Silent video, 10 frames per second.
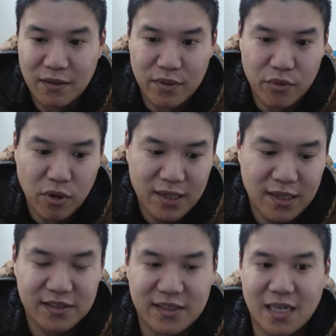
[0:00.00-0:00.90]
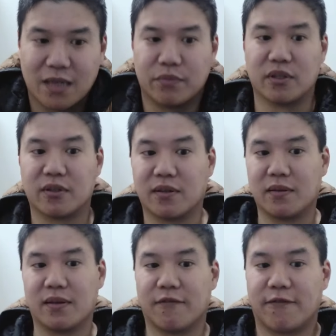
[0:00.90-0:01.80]
We won't kind of stack up with
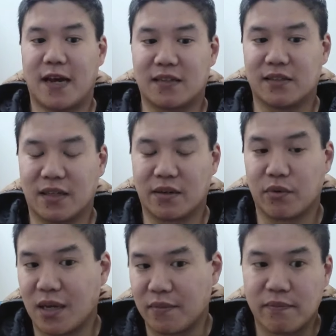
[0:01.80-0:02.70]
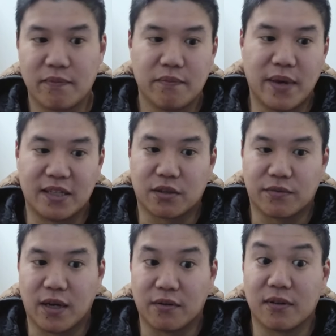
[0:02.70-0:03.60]
the fact is like we're not based
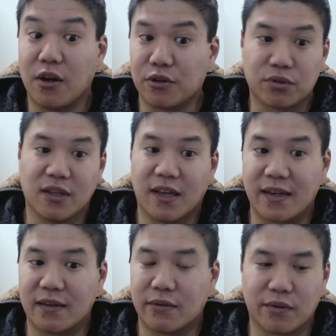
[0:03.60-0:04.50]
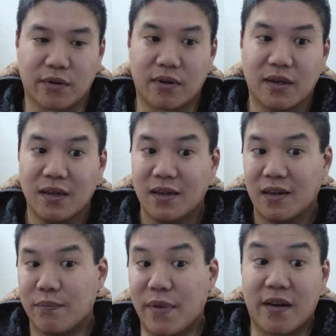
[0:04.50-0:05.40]
around ultralight or
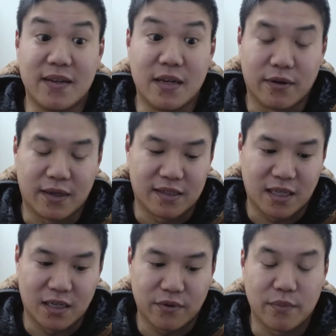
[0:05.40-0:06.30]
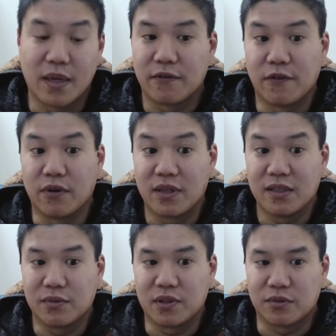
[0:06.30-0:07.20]
mountaineering as kind of our main
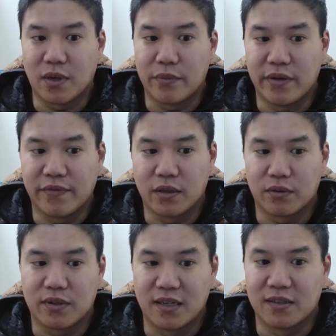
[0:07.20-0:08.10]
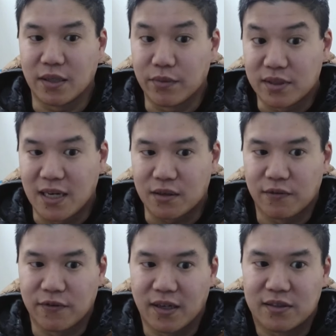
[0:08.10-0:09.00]
focus, which is why we have other tenants that we
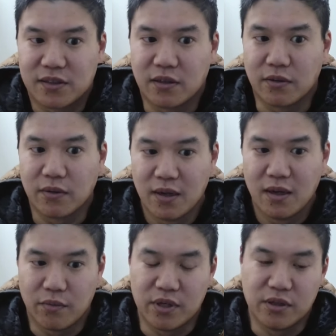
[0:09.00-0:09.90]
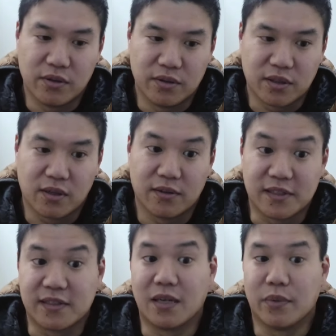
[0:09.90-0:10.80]
sacrifice. We do use all
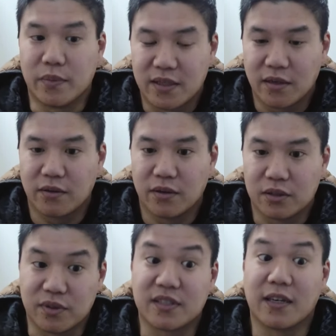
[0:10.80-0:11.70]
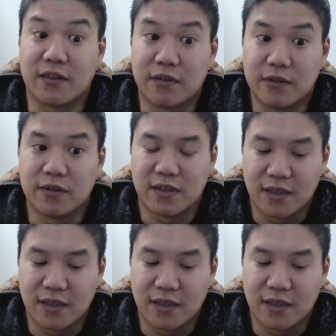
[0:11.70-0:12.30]
sustainable materials, recycled.